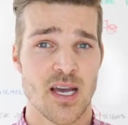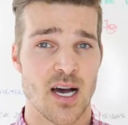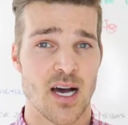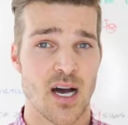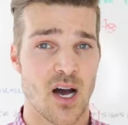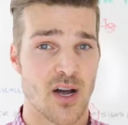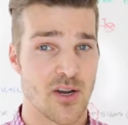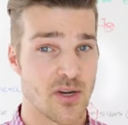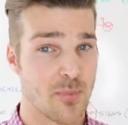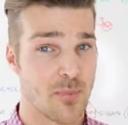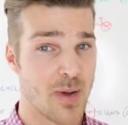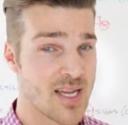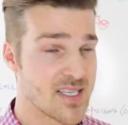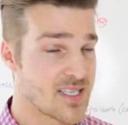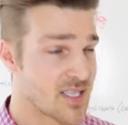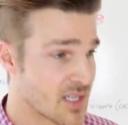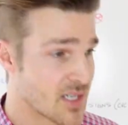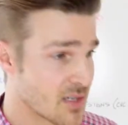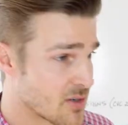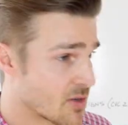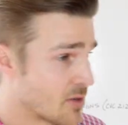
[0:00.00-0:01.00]
on your
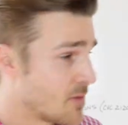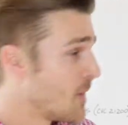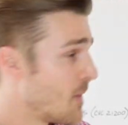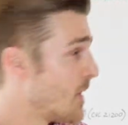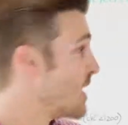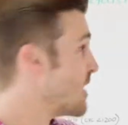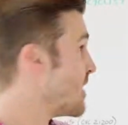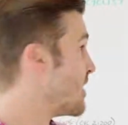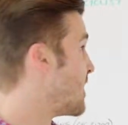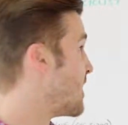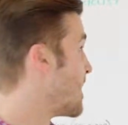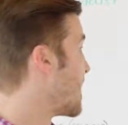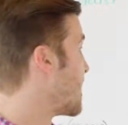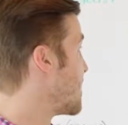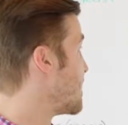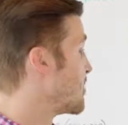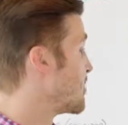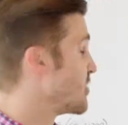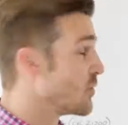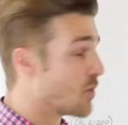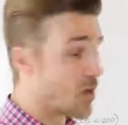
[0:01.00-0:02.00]
bicycle,
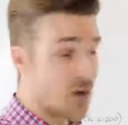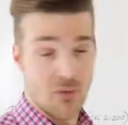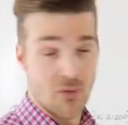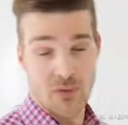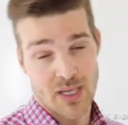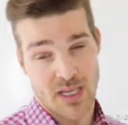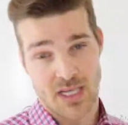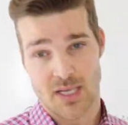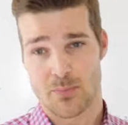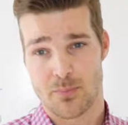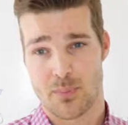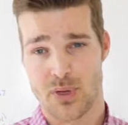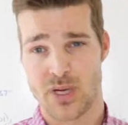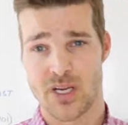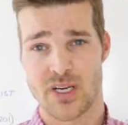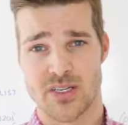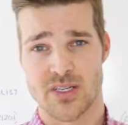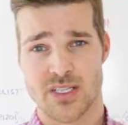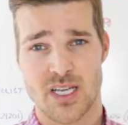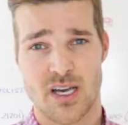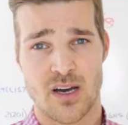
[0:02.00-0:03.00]
then you are really putting
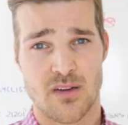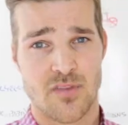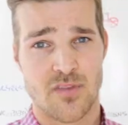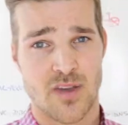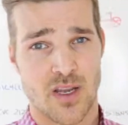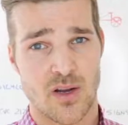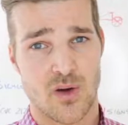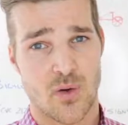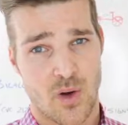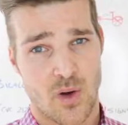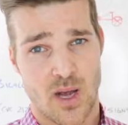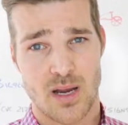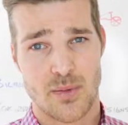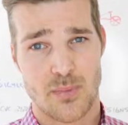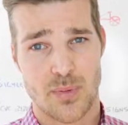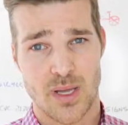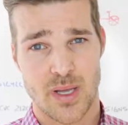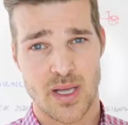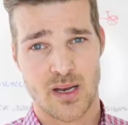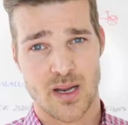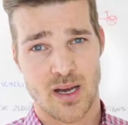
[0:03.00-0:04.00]
yourself in quite a
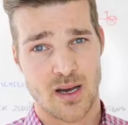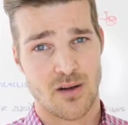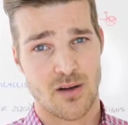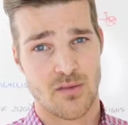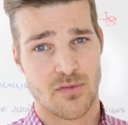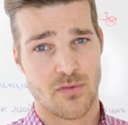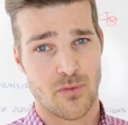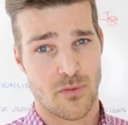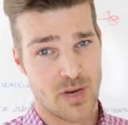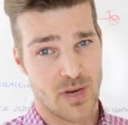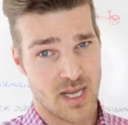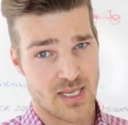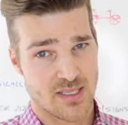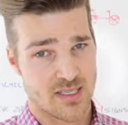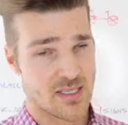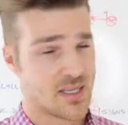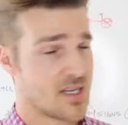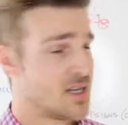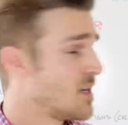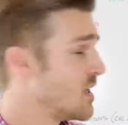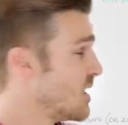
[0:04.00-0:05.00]
bit of
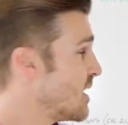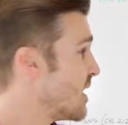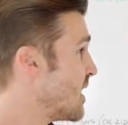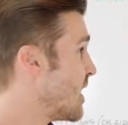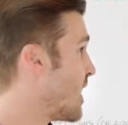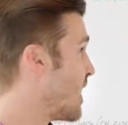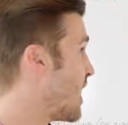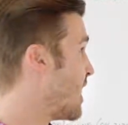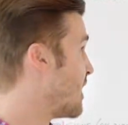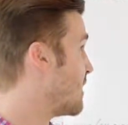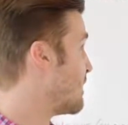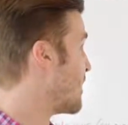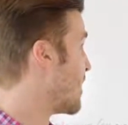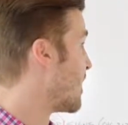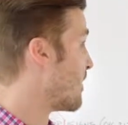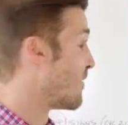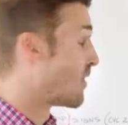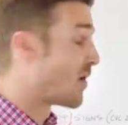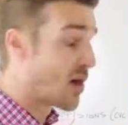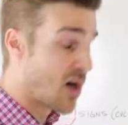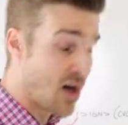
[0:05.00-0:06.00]
risk
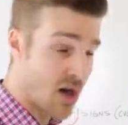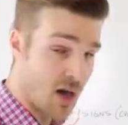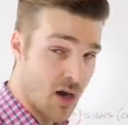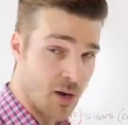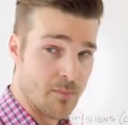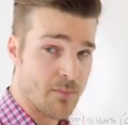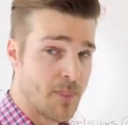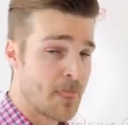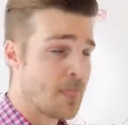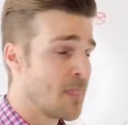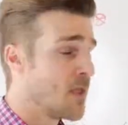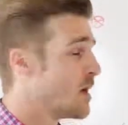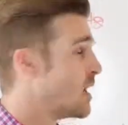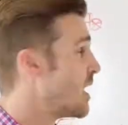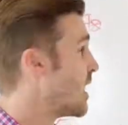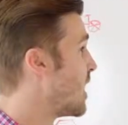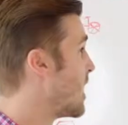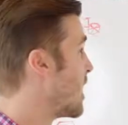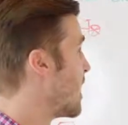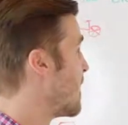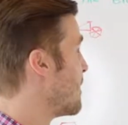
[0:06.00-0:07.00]
of harm.
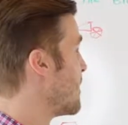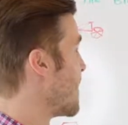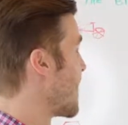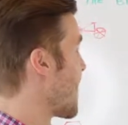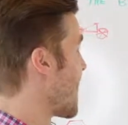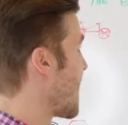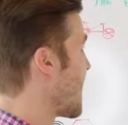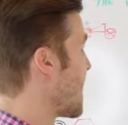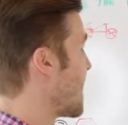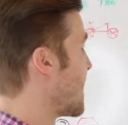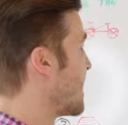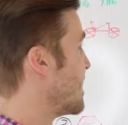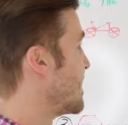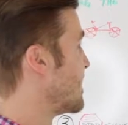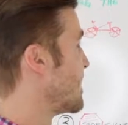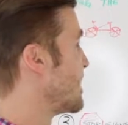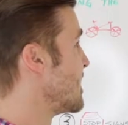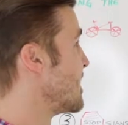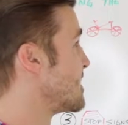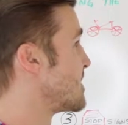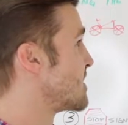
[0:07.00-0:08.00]
And
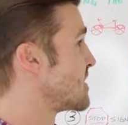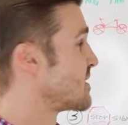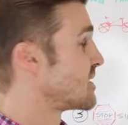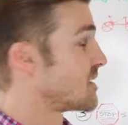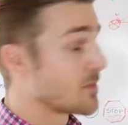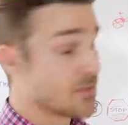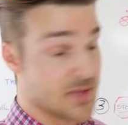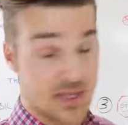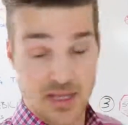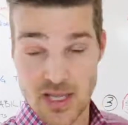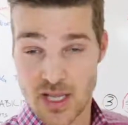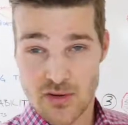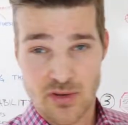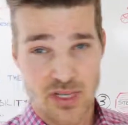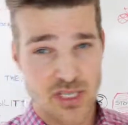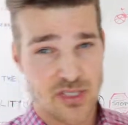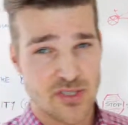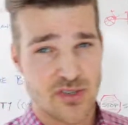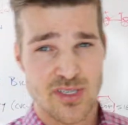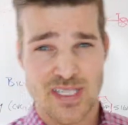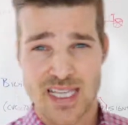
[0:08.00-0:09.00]
it's something that'll
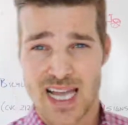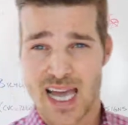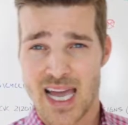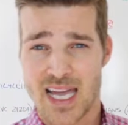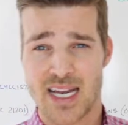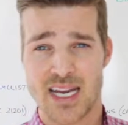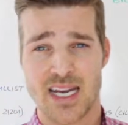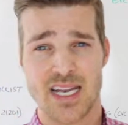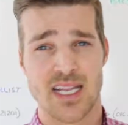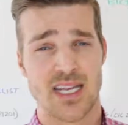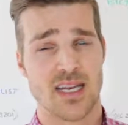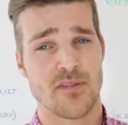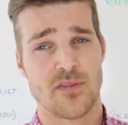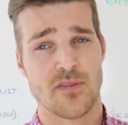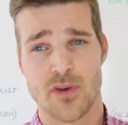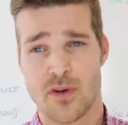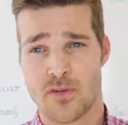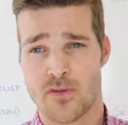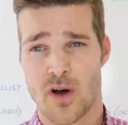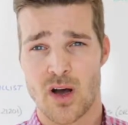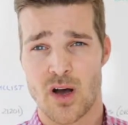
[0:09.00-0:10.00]
get you cited. And if
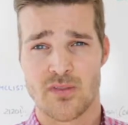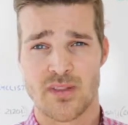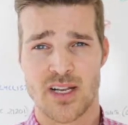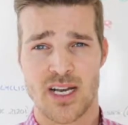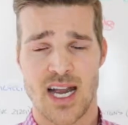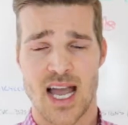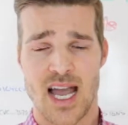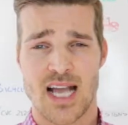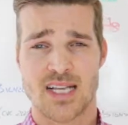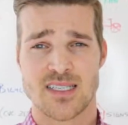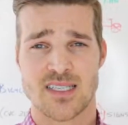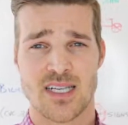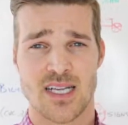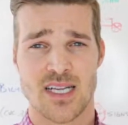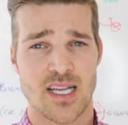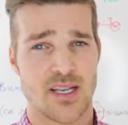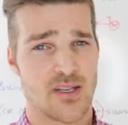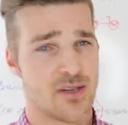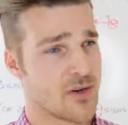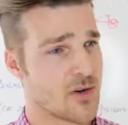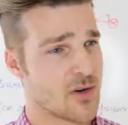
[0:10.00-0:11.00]
you're involved in an accident
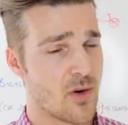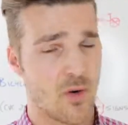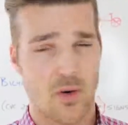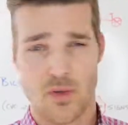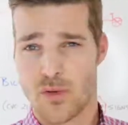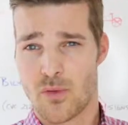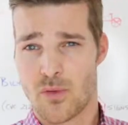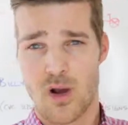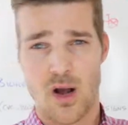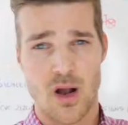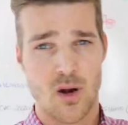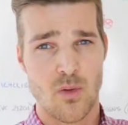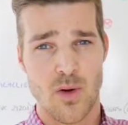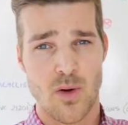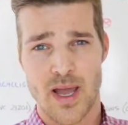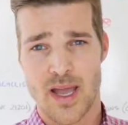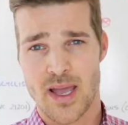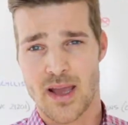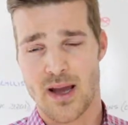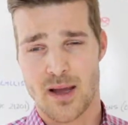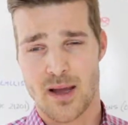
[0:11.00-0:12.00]
and you're going the wrong
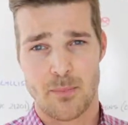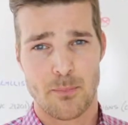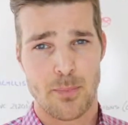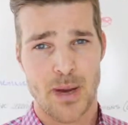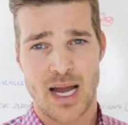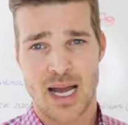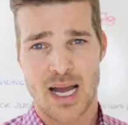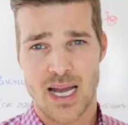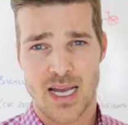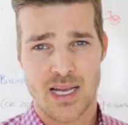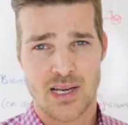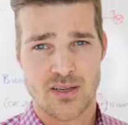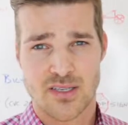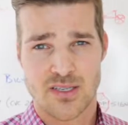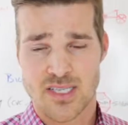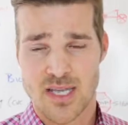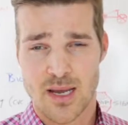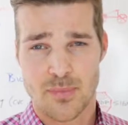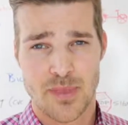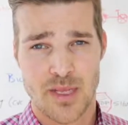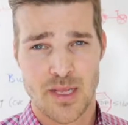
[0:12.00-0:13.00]
way on Pine or
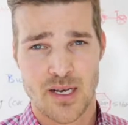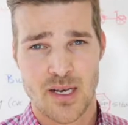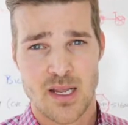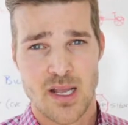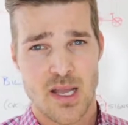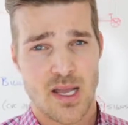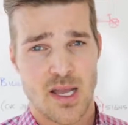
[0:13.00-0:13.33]
something,